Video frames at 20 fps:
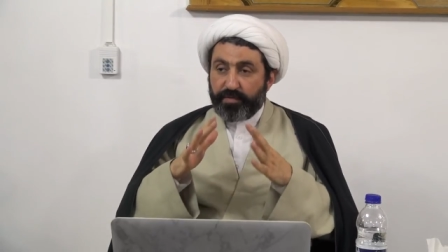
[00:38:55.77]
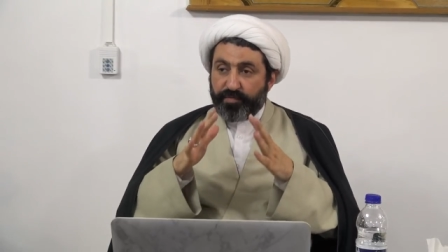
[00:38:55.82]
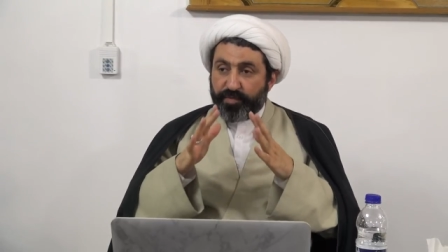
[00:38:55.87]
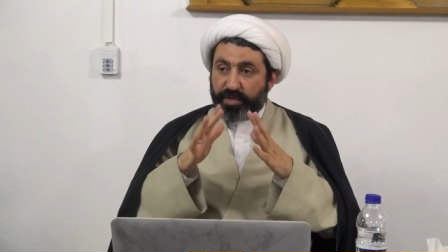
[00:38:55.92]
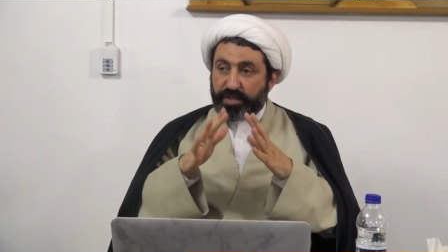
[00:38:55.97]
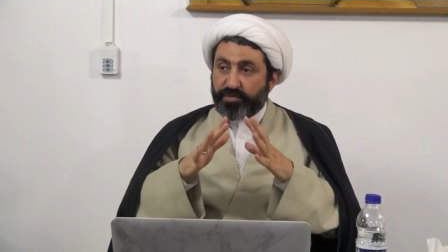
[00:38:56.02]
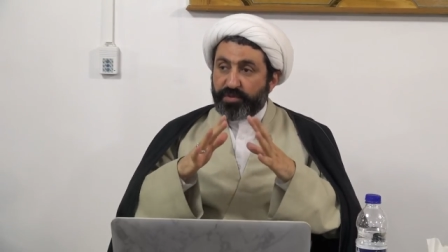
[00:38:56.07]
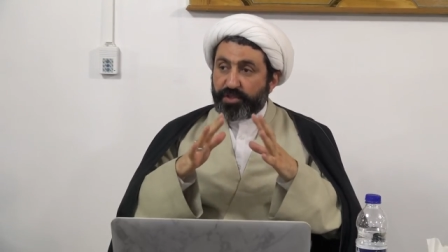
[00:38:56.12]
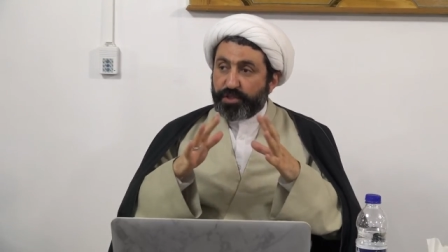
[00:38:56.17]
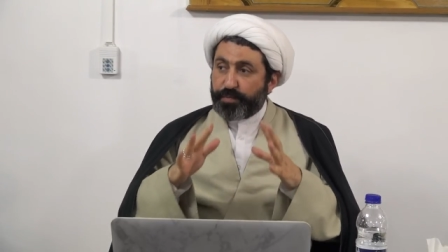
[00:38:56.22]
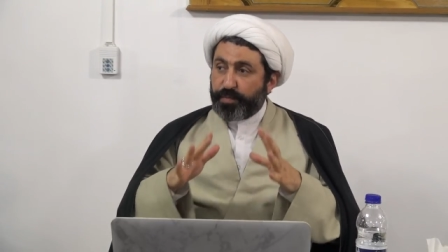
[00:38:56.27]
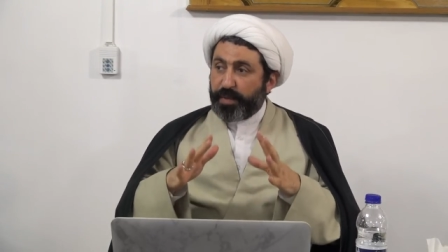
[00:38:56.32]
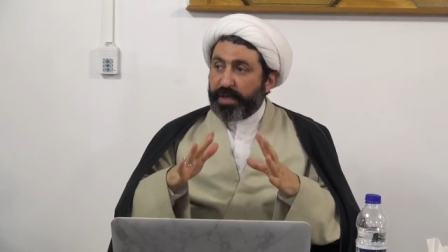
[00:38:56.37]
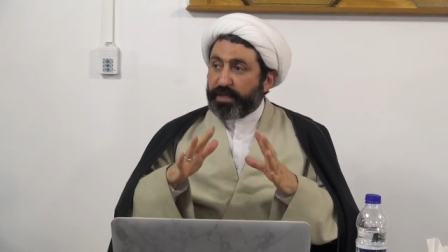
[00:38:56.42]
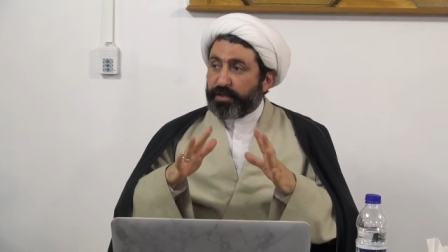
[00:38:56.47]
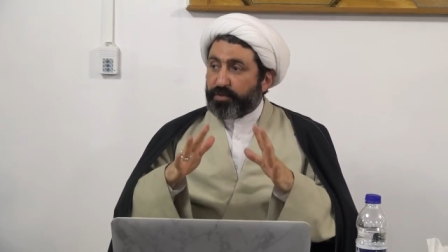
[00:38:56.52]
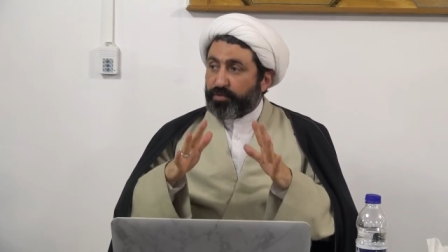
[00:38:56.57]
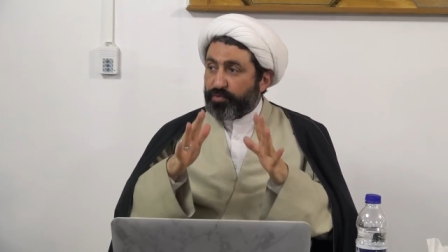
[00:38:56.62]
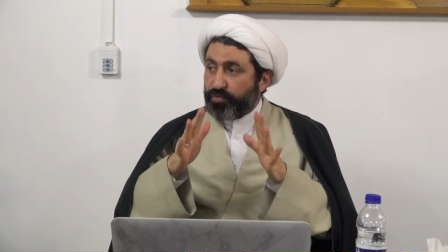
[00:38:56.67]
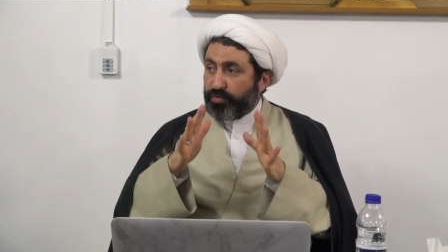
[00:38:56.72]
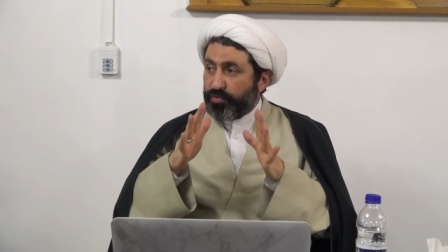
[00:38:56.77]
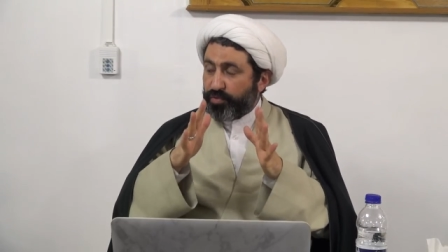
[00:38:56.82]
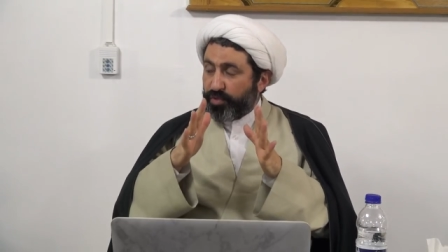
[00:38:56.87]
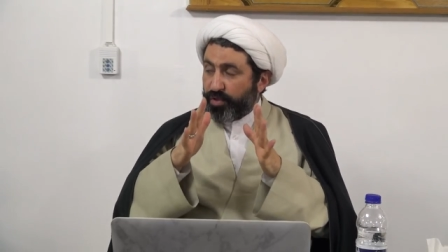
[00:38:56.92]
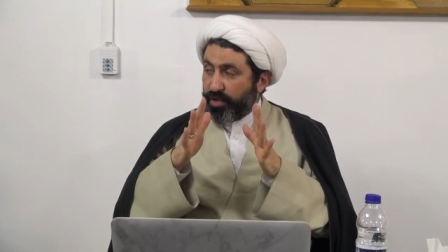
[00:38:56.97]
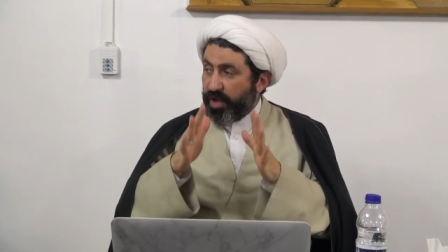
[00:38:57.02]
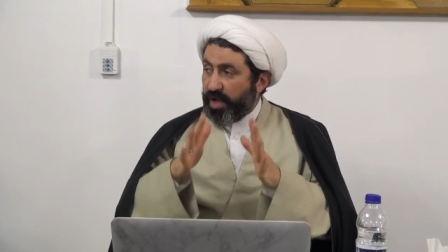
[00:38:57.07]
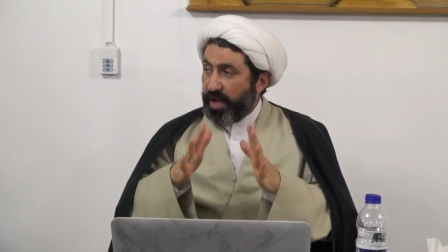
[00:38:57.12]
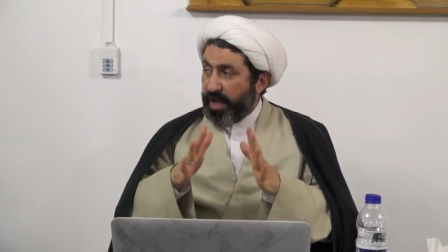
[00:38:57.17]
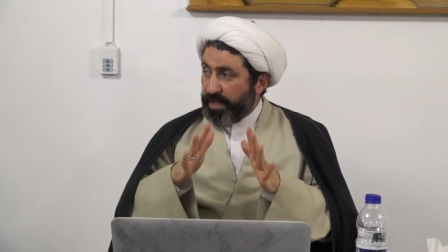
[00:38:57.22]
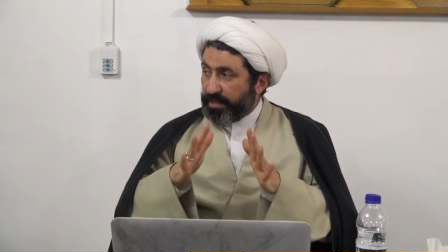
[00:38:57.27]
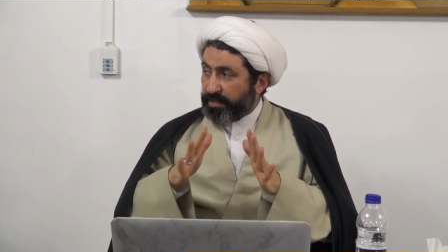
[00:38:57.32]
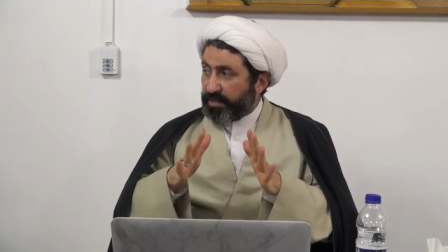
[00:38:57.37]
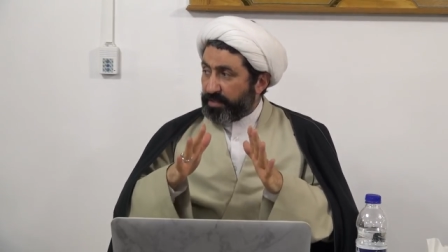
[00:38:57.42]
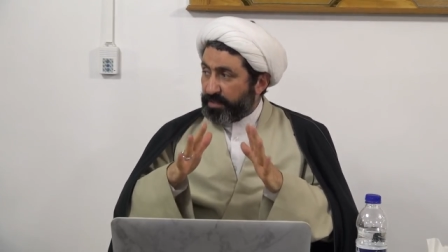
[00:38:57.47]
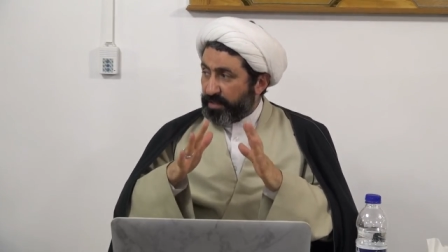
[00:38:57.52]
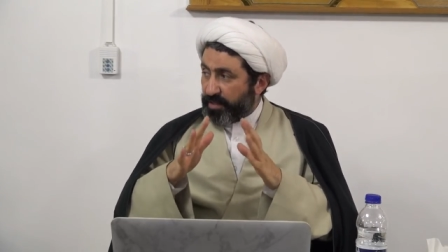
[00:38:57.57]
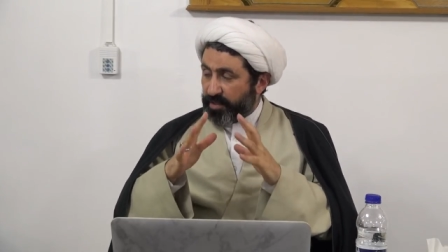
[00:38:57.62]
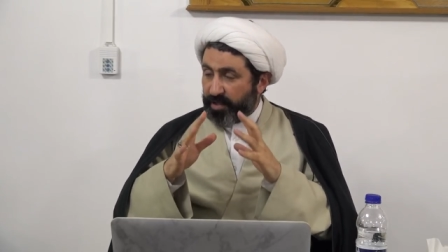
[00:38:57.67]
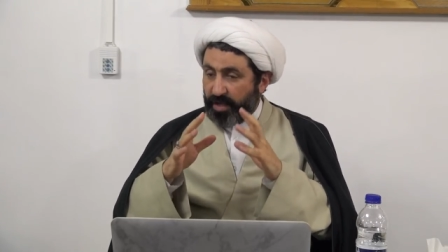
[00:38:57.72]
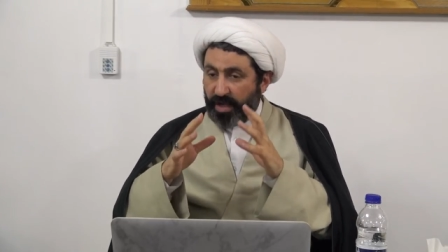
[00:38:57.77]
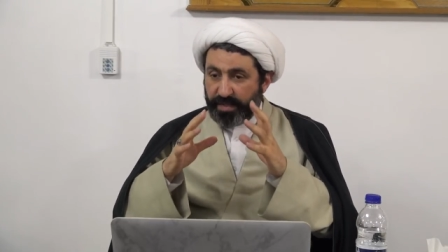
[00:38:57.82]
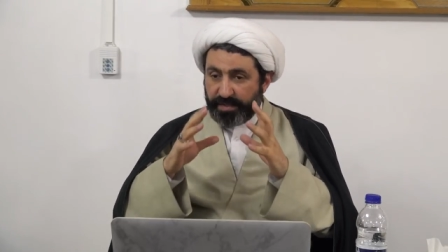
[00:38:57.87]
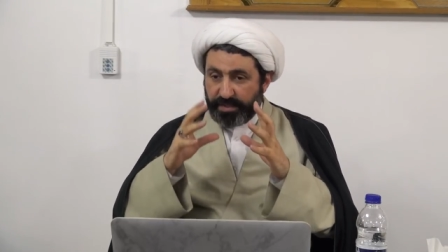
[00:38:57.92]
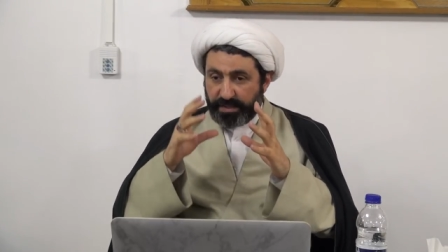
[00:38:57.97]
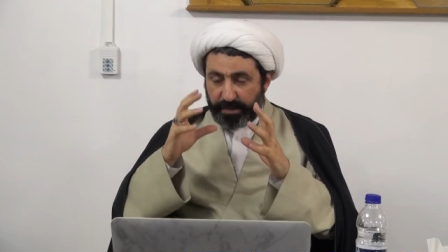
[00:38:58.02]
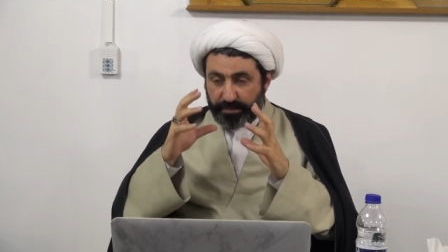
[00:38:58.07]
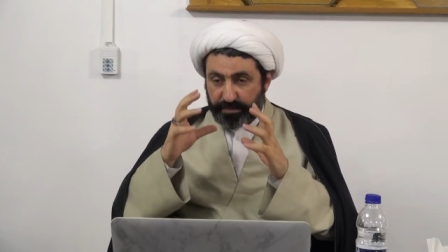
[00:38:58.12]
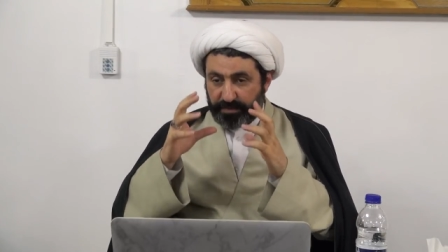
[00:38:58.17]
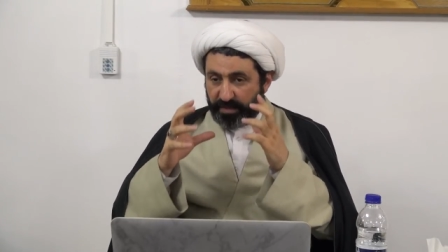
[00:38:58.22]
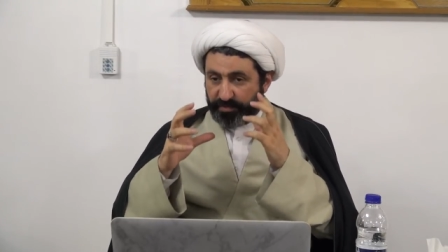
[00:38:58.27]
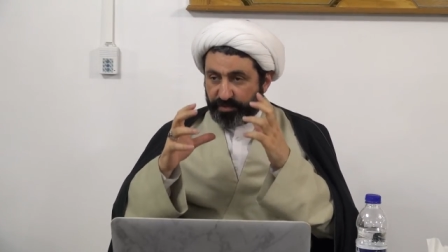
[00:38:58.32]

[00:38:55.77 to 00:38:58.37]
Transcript: with respect to God, the concept